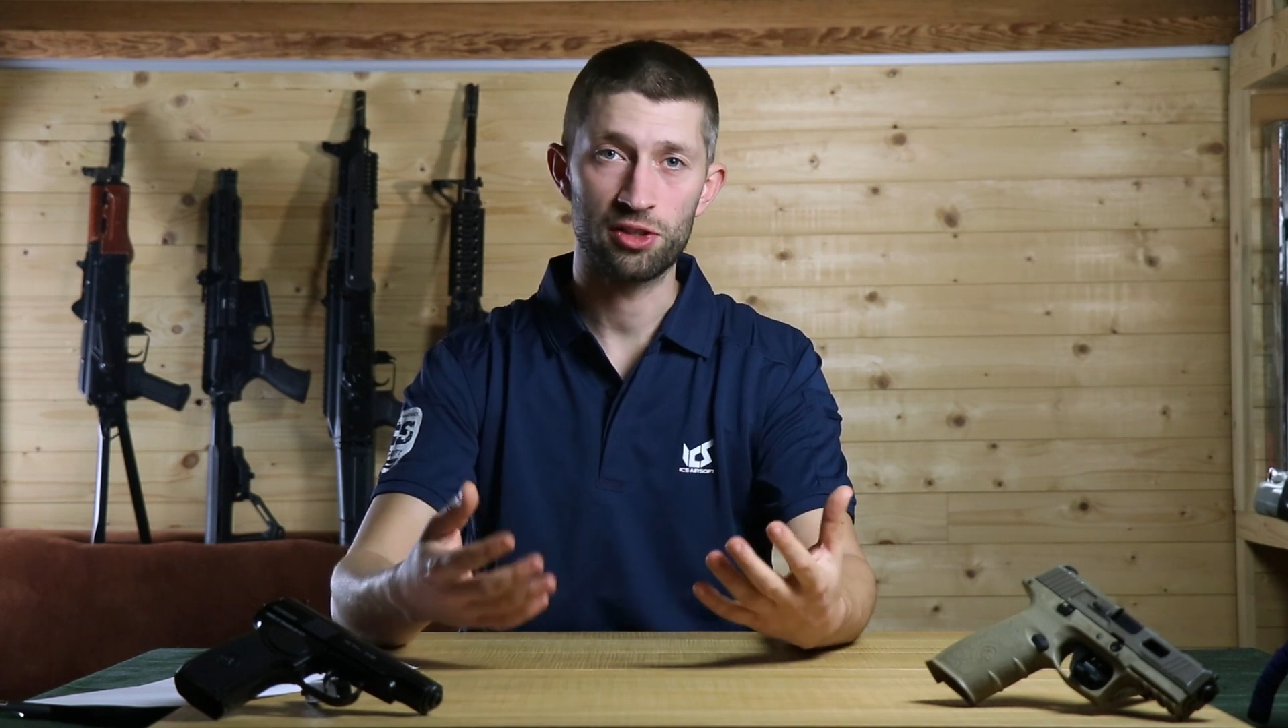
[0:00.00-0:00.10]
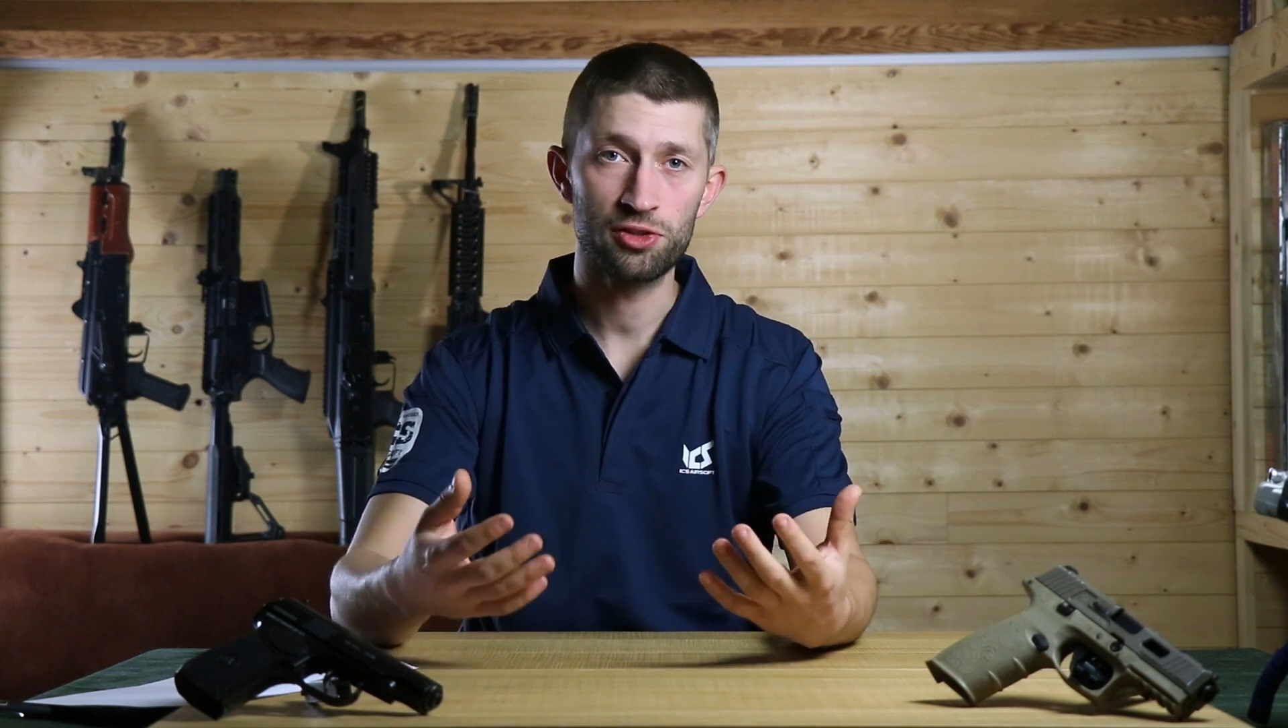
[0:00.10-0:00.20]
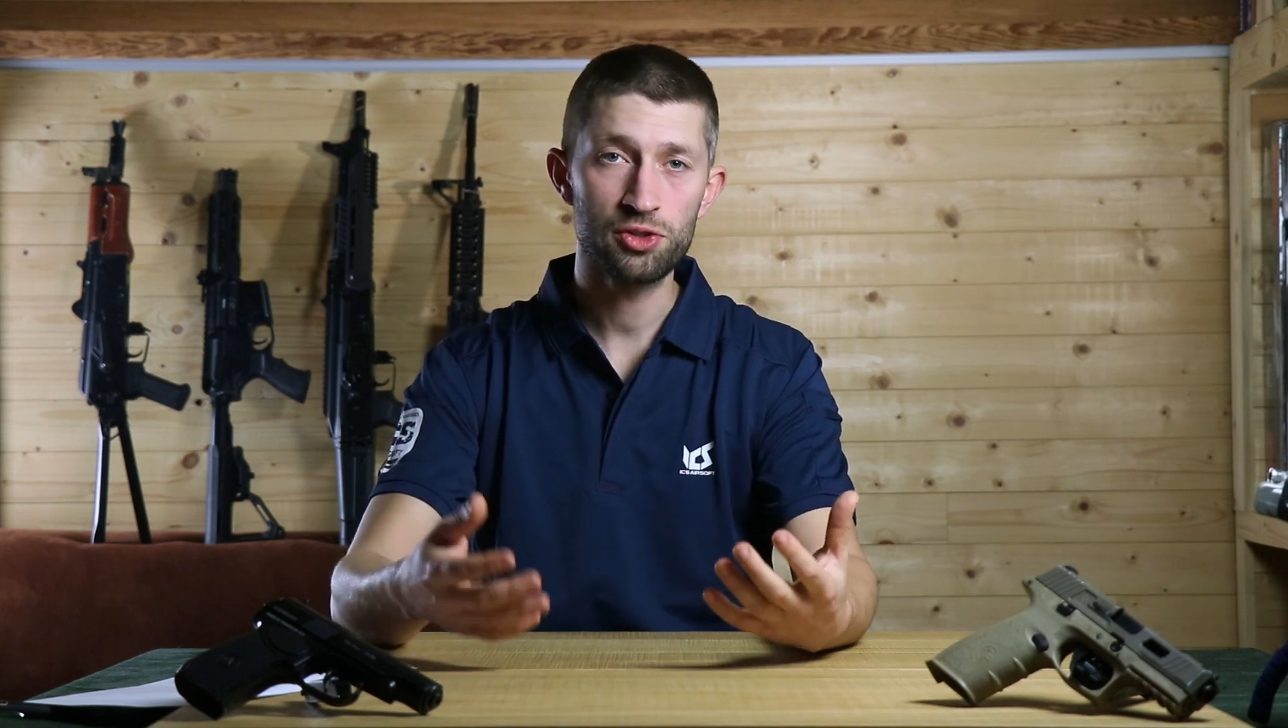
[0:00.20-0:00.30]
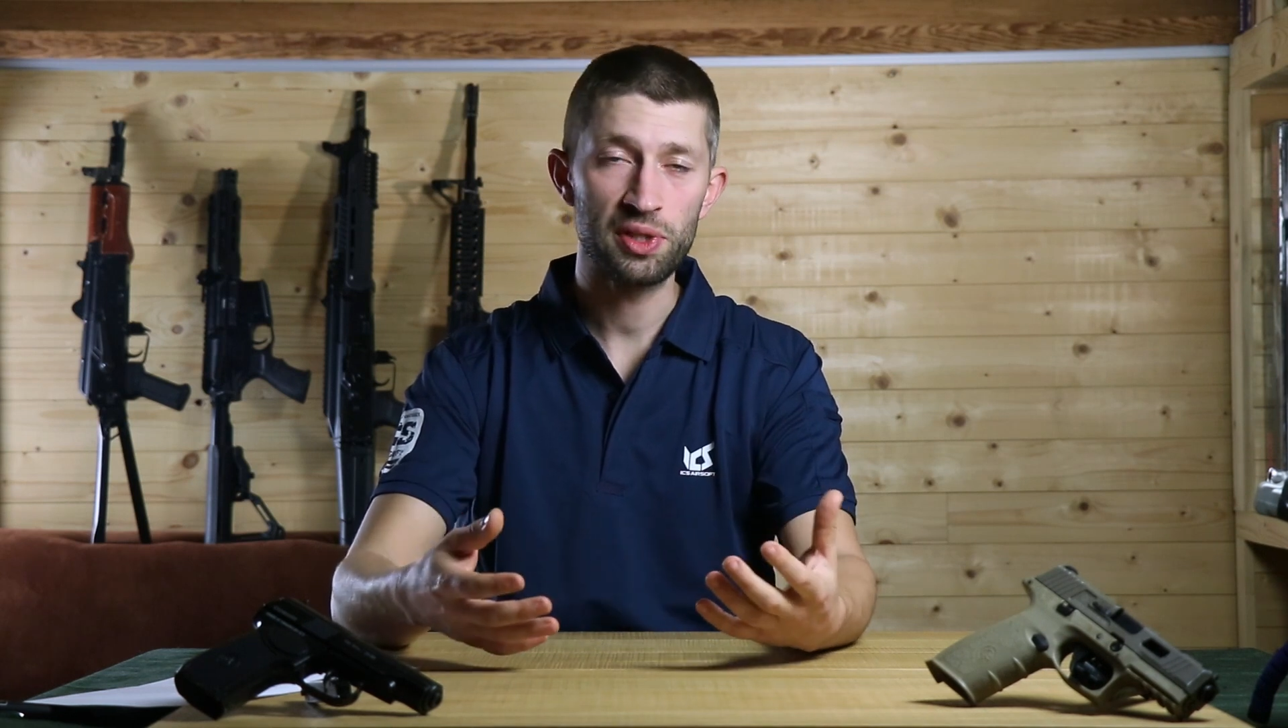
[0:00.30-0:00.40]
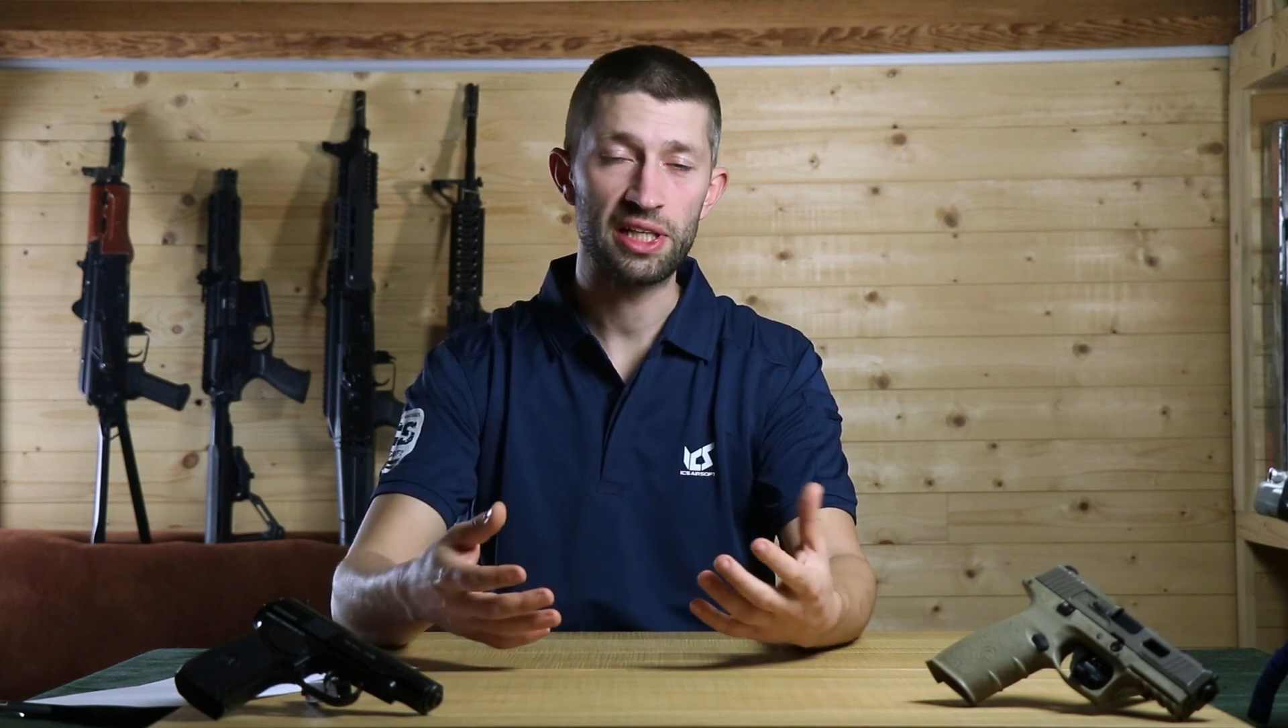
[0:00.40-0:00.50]

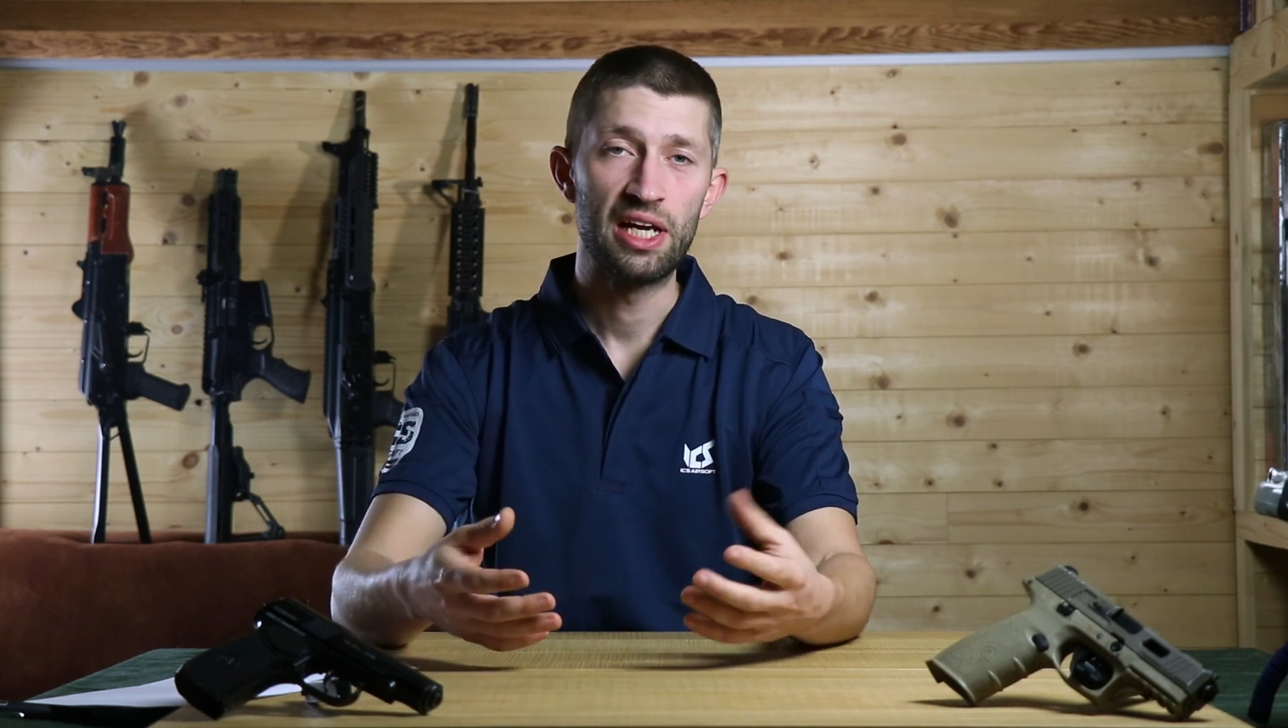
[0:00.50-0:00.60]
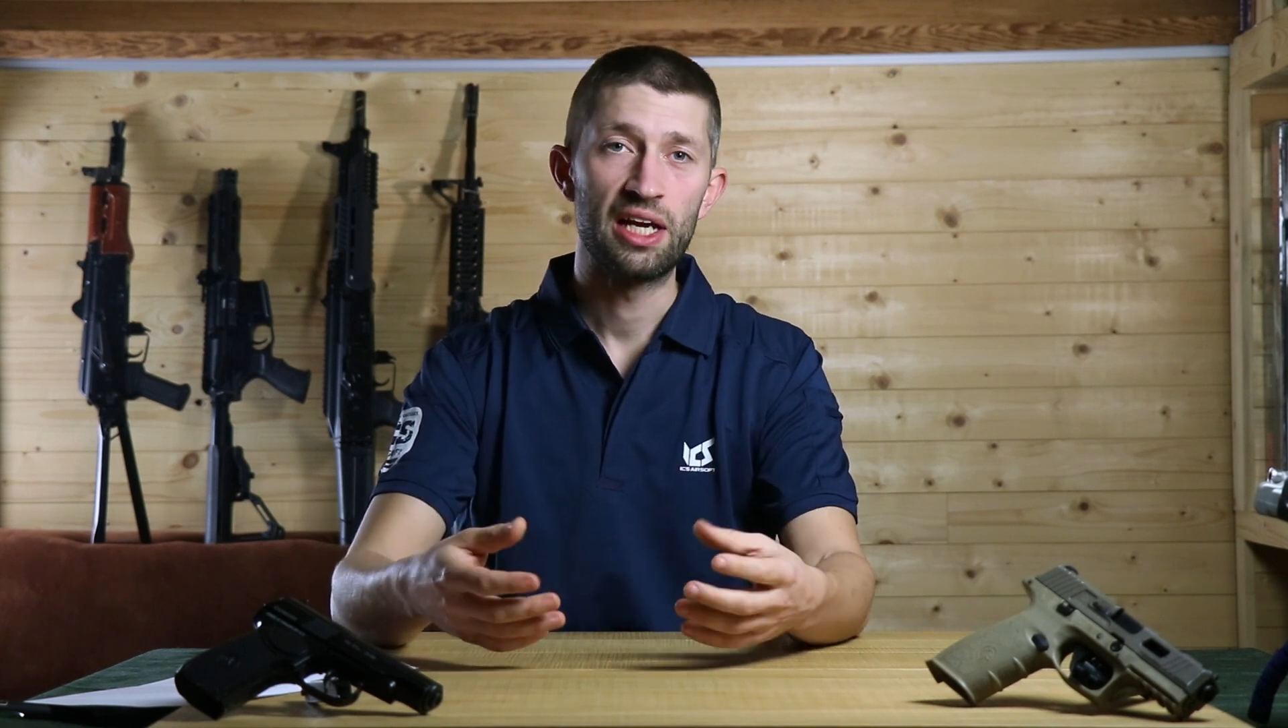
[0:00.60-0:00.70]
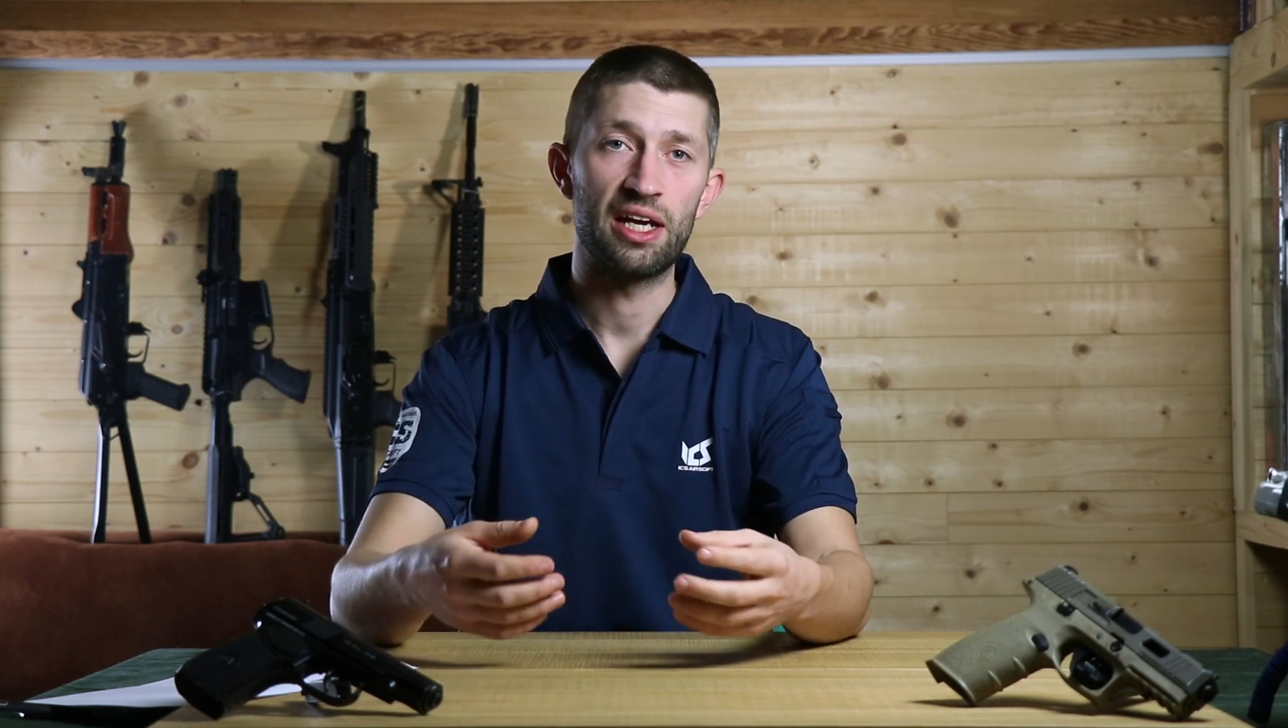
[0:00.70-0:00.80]
country